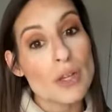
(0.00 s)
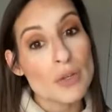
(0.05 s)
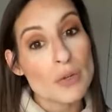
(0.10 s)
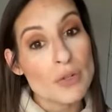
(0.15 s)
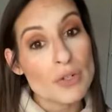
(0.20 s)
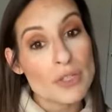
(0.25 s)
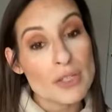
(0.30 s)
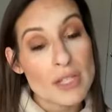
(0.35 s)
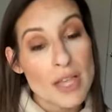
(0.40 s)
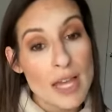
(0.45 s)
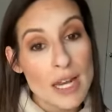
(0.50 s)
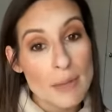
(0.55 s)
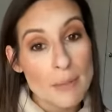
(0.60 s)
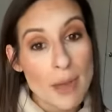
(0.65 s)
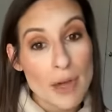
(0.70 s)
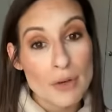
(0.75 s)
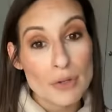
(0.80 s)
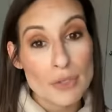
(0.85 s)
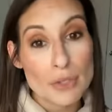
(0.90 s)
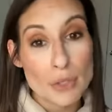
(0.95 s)
your setting
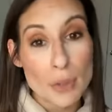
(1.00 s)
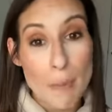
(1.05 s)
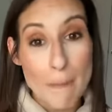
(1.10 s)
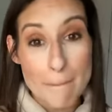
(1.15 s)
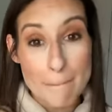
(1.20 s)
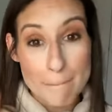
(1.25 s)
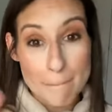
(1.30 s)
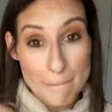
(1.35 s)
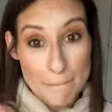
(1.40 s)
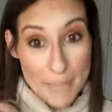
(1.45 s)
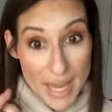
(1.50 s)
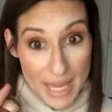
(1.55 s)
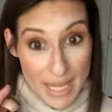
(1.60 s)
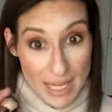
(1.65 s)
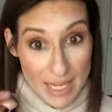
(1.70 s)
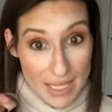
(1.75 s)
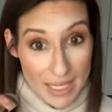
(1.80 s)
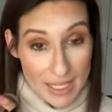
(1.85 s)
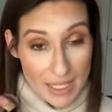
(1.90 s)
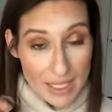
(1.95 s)
powder to
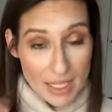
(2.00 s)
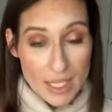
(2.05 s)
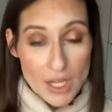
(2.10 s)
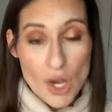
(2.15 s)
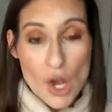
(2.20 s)
bake